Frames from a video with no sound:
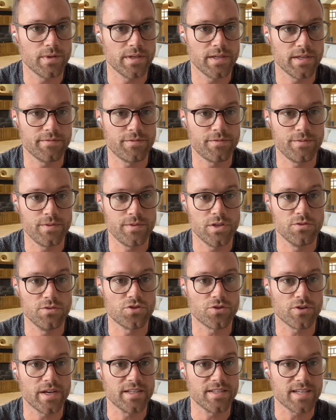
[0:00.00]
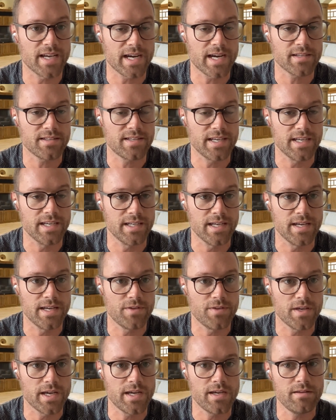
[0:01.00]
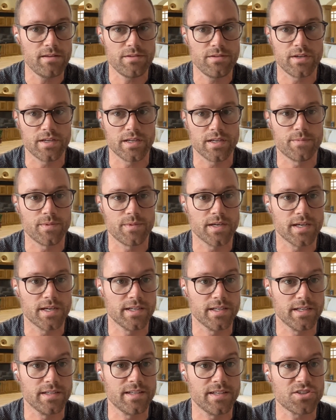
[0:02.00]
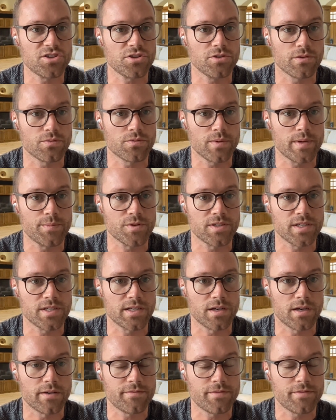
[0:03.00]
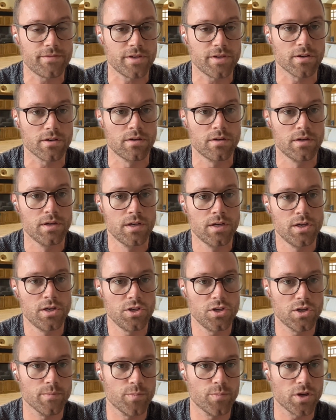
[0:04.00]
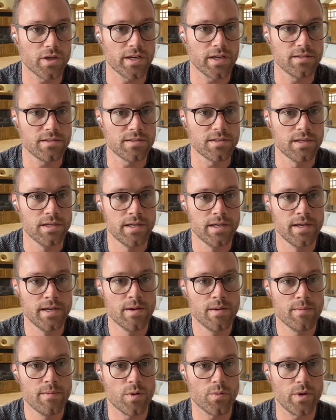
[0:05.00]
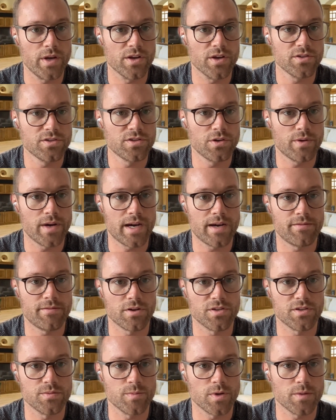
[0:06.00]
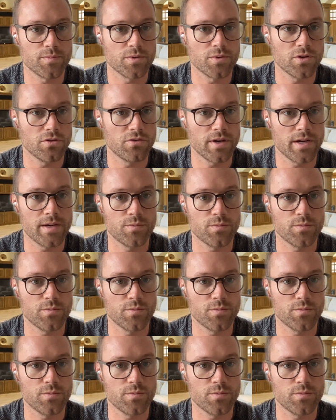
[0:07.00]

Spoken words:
So if you transact in AVA, you get an additional 3% off of your bookings. But we also have our SMART